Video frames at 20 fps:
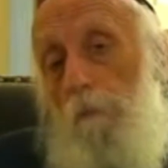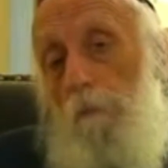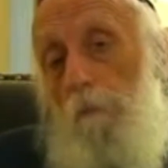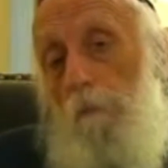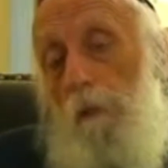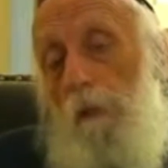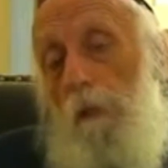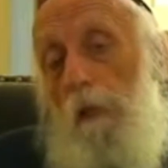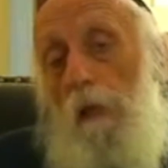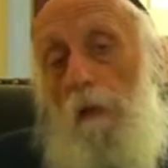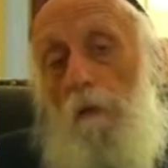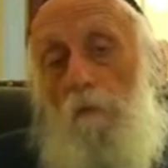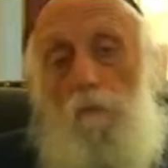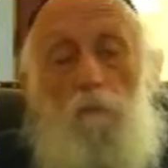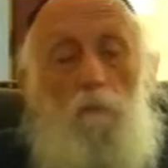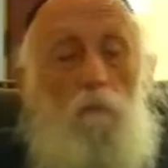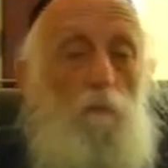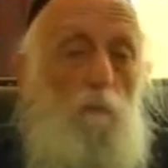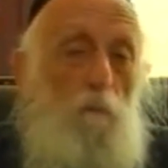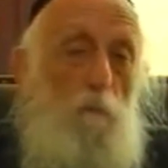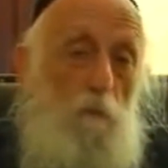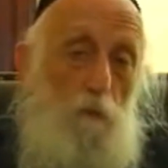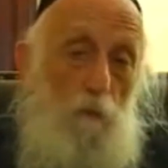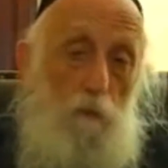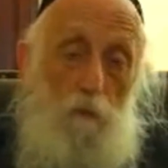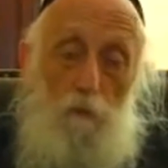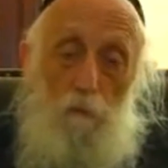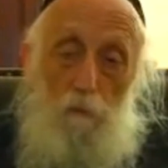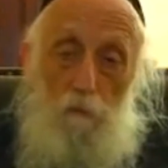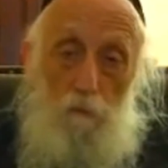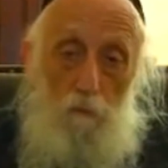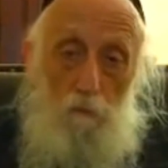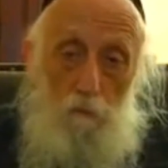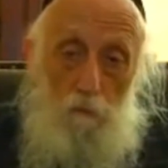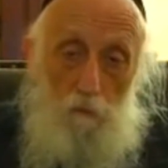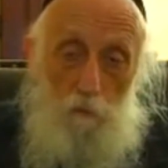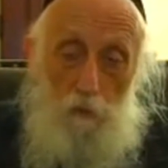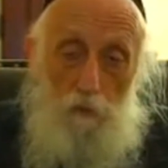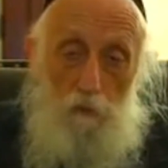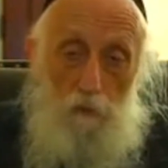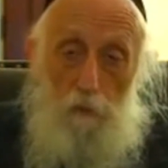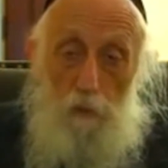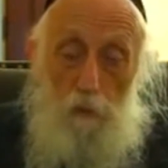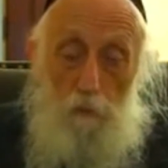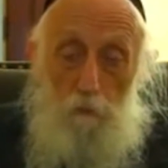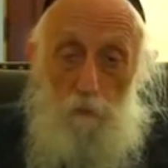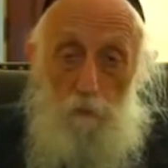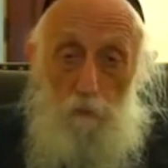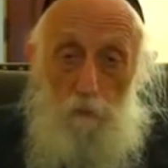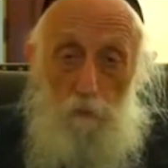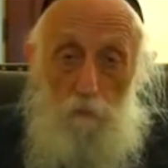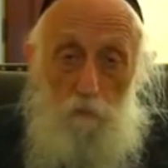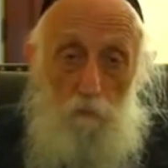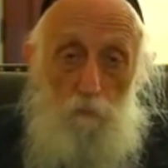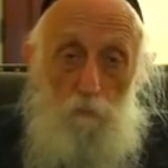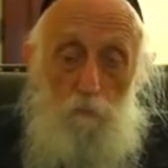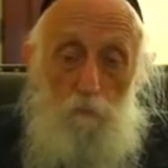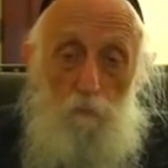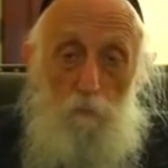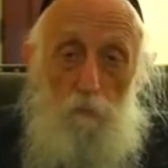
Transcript: may have great competence,